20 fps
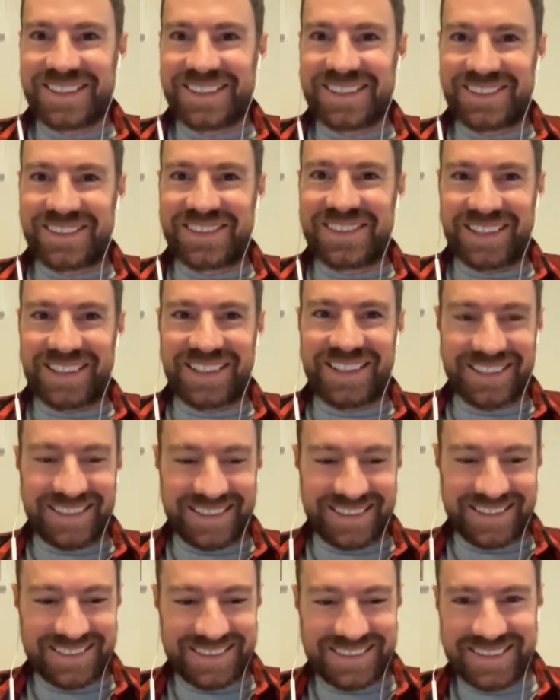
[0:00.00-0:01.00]
All right.
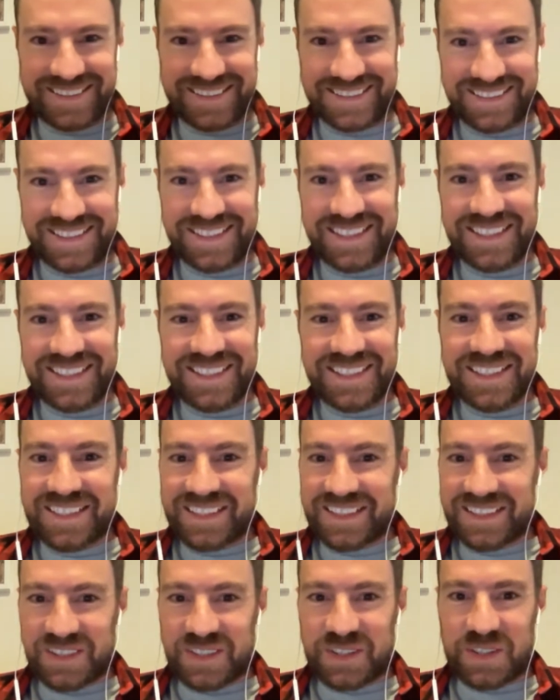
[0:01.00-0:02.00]

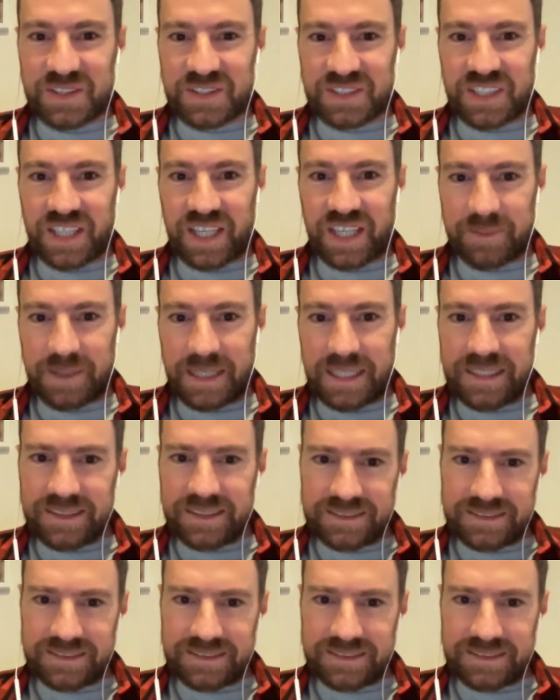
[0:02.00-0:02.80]
You good to go, mate?